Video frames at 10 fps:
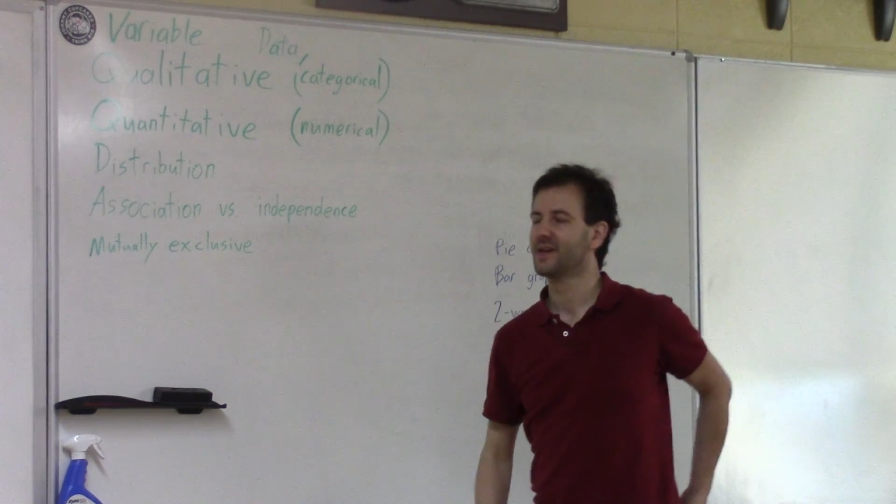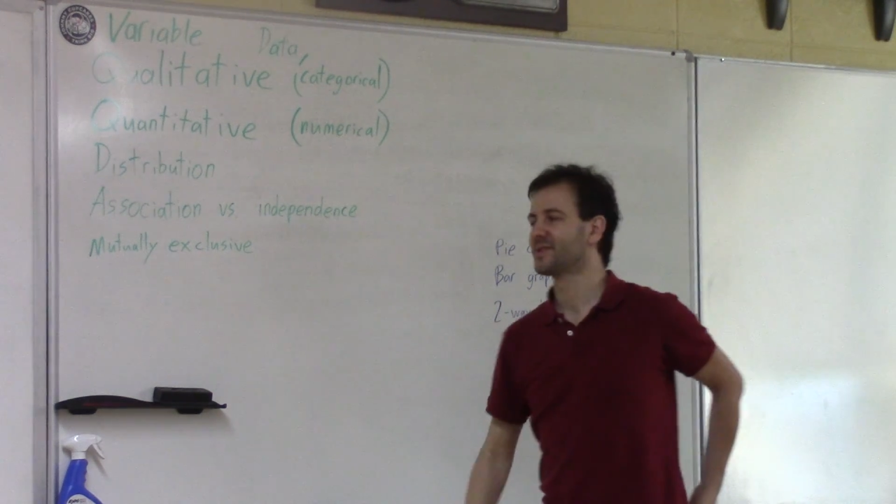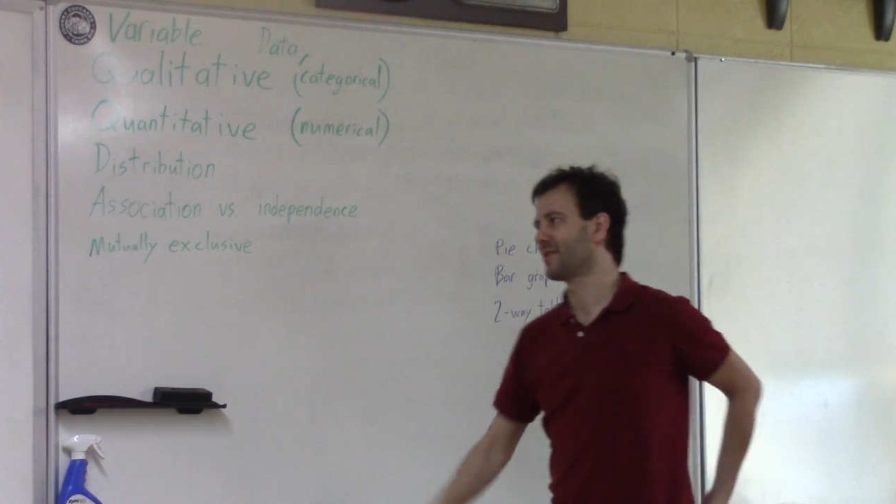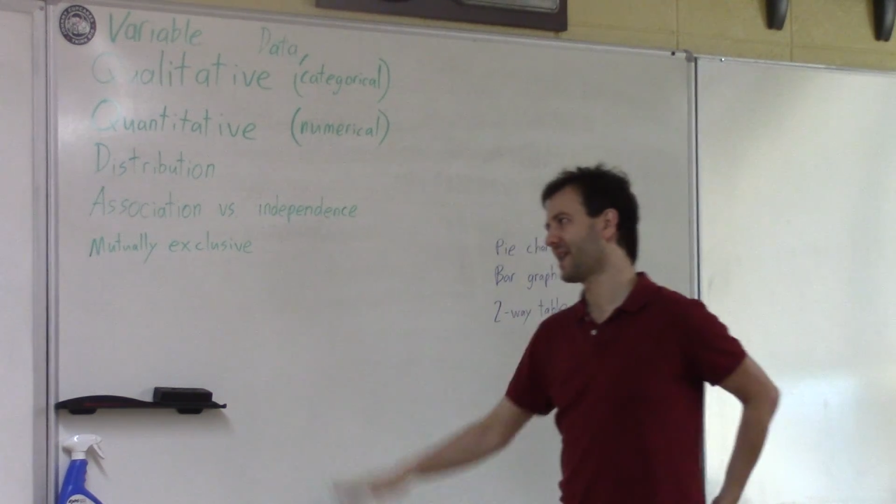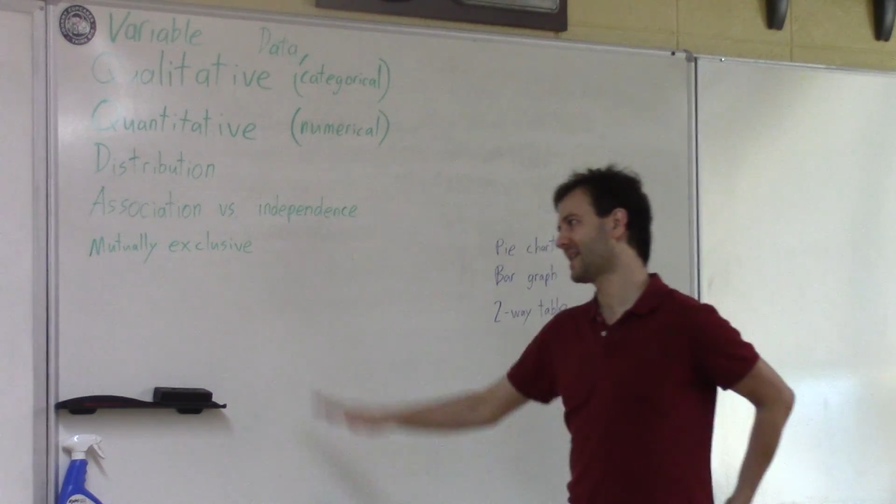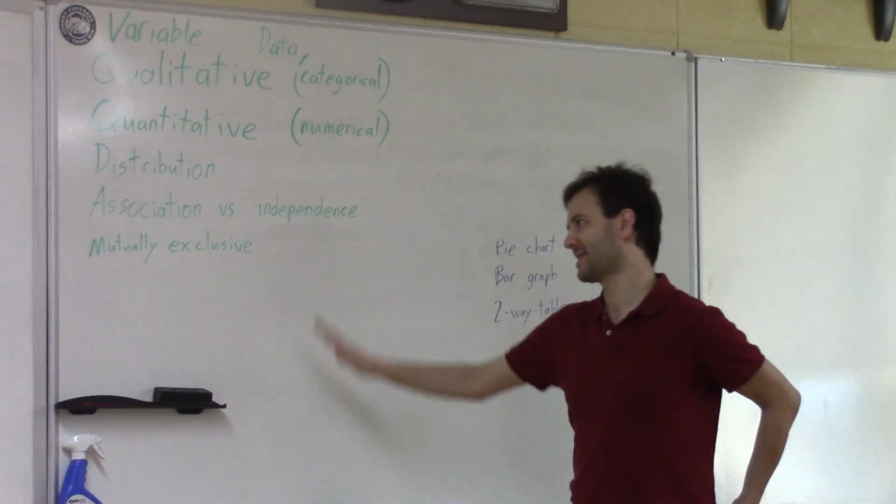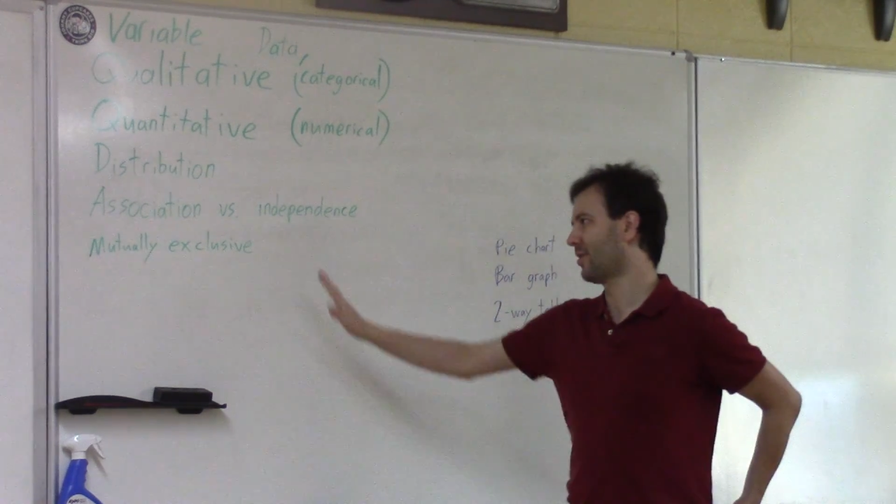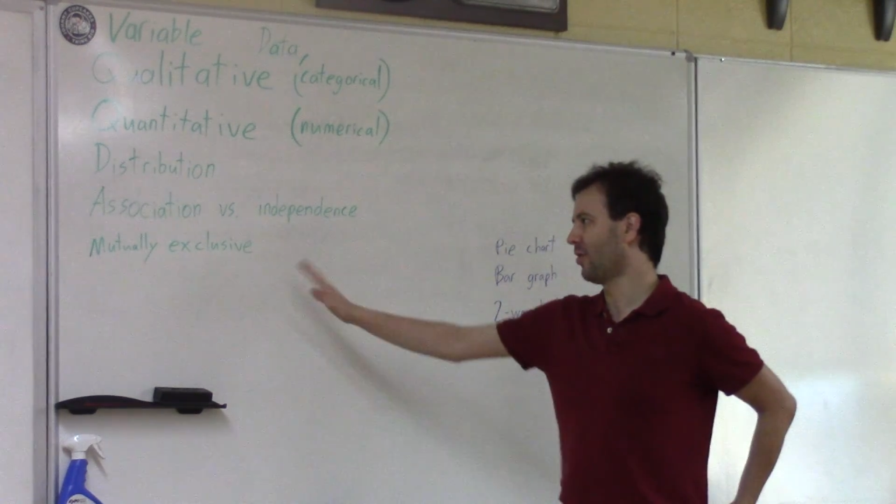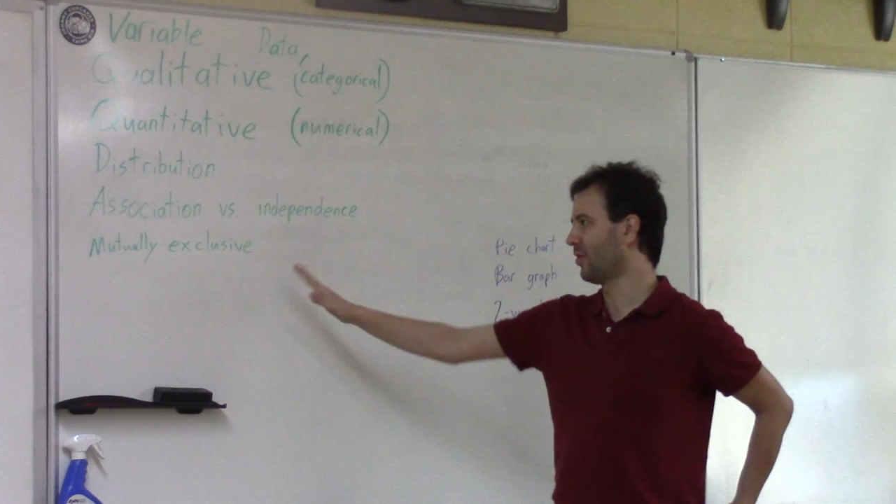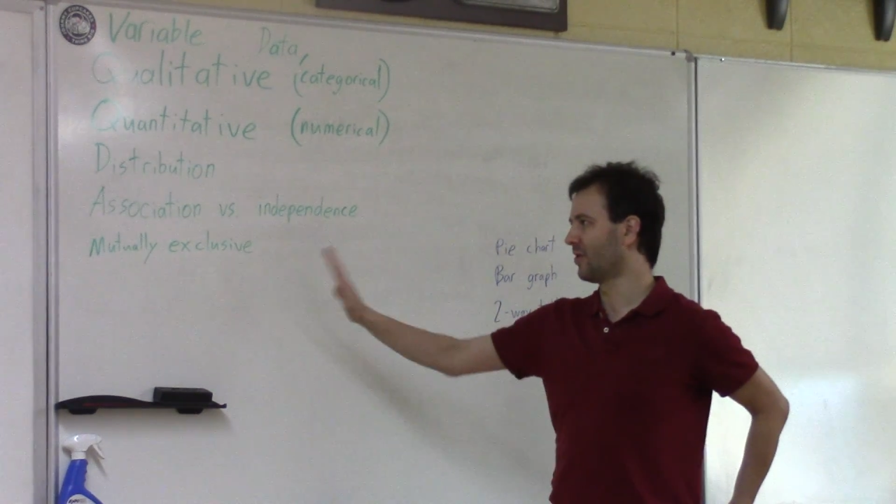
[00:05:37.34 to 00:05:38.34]
So that's a
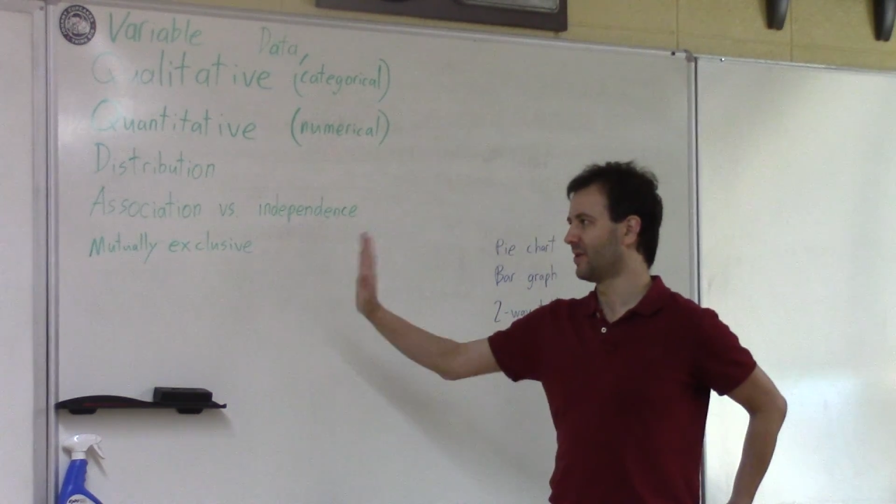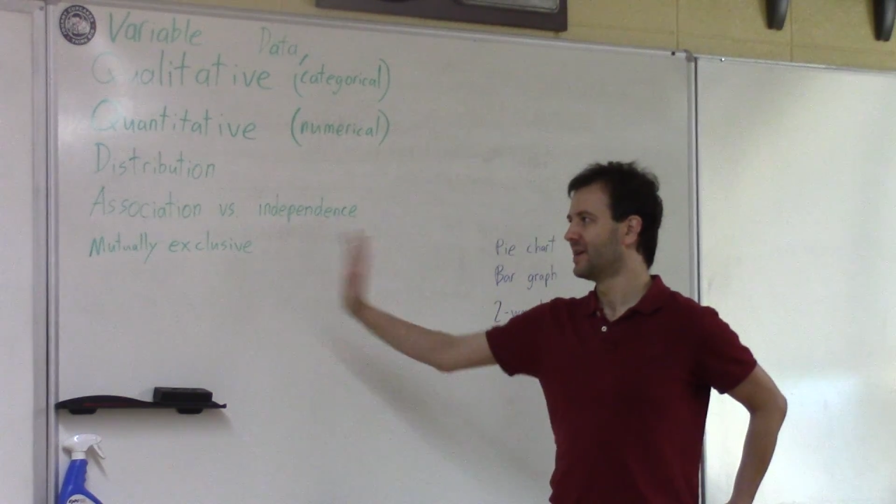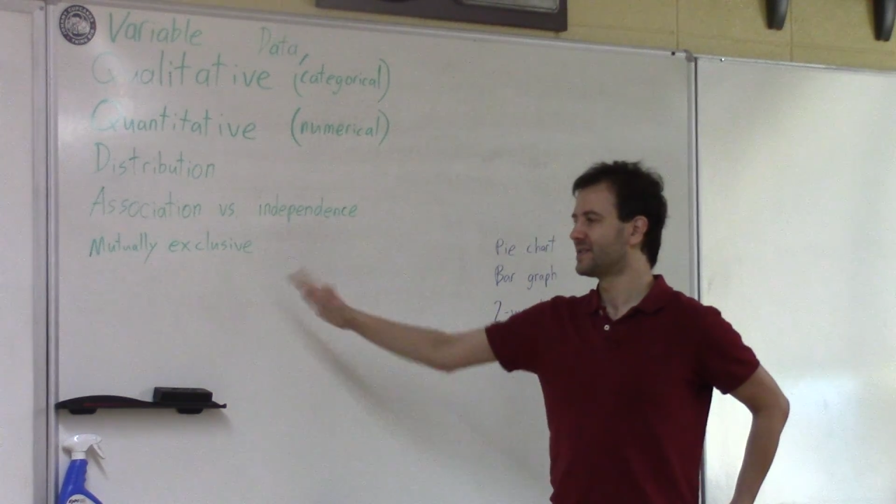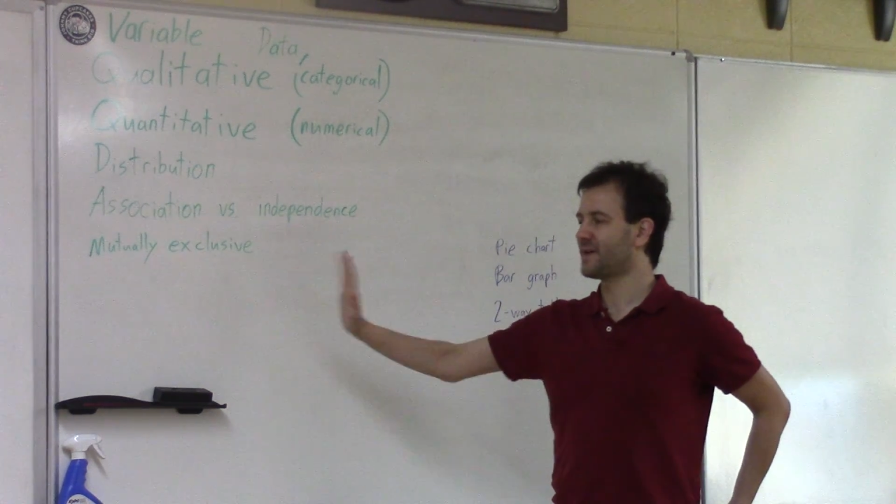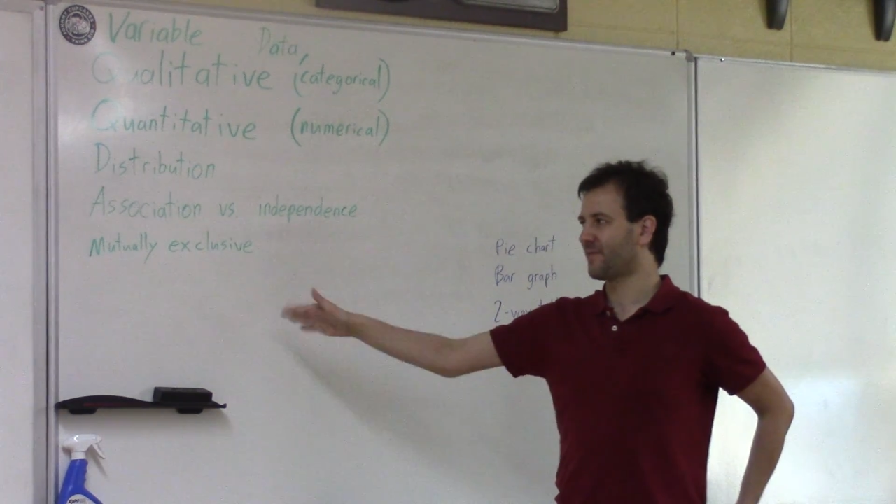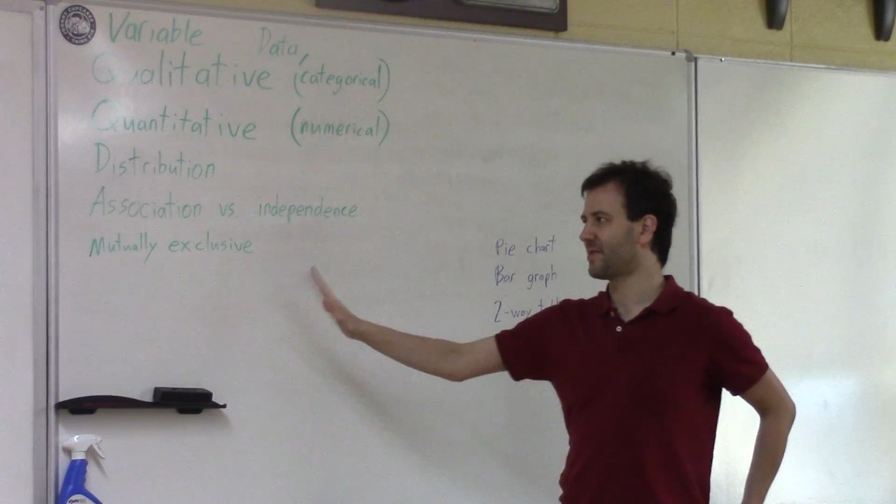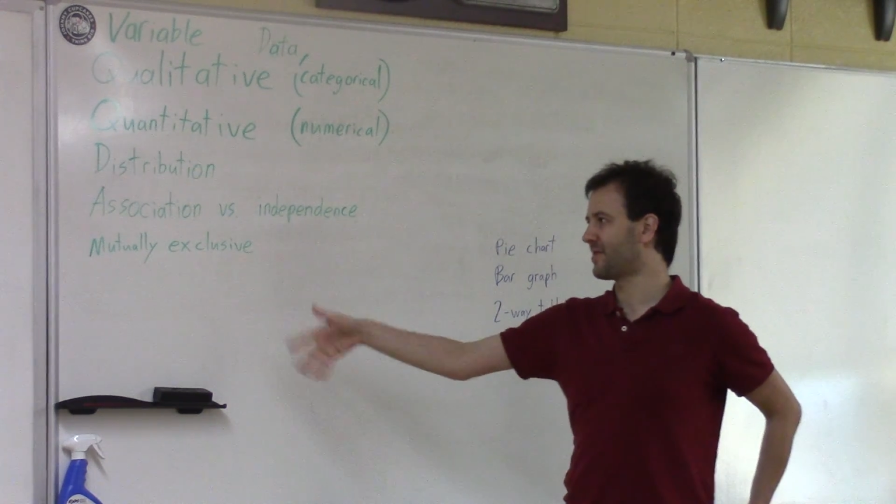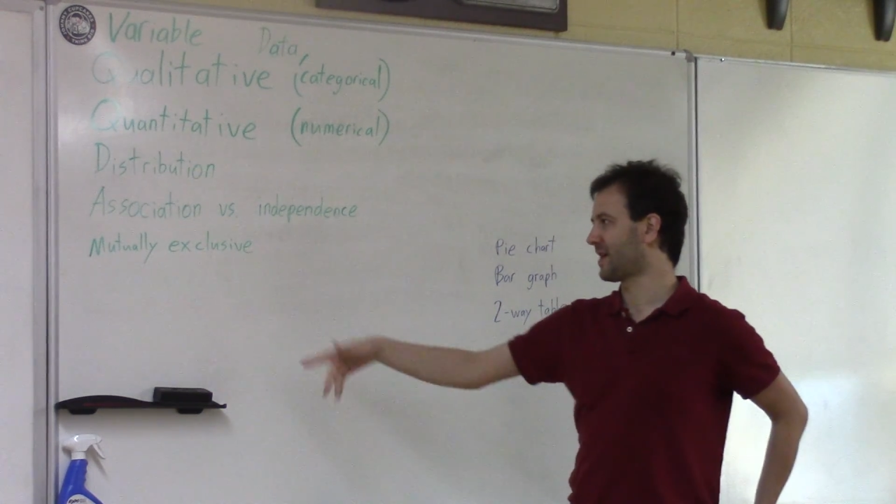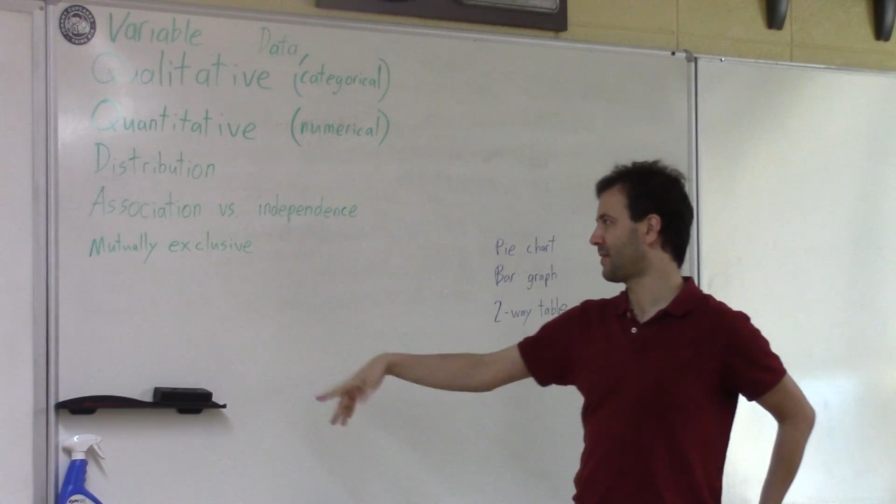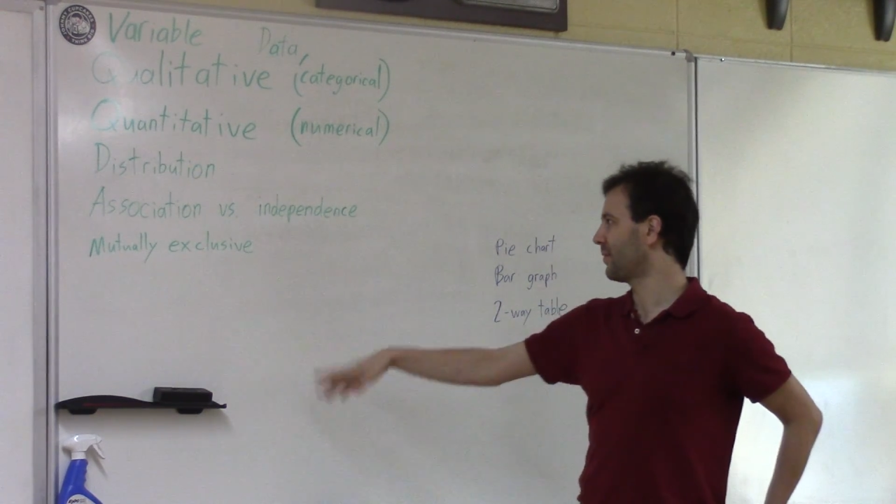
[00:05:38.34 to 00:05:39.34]
whole different thing.